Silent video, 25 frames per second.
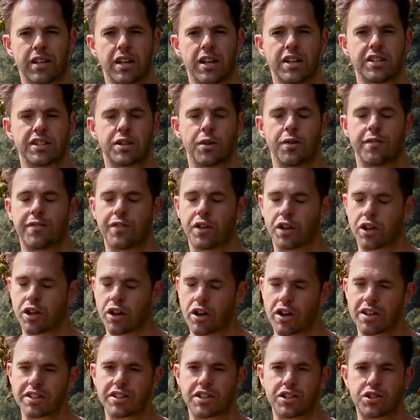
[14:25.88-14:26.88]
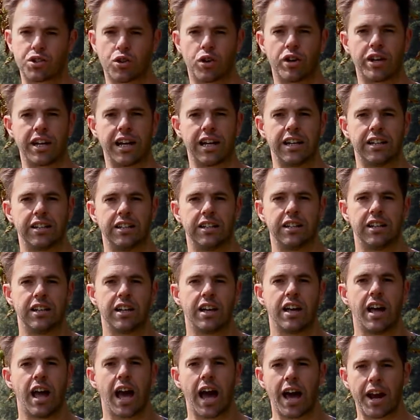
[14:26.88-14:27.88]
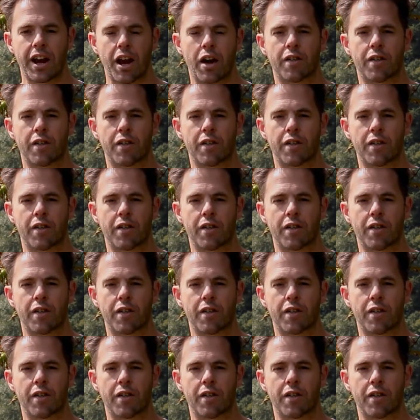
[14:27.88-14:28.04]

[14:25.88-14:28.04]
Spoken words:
So if you'd like to join in, head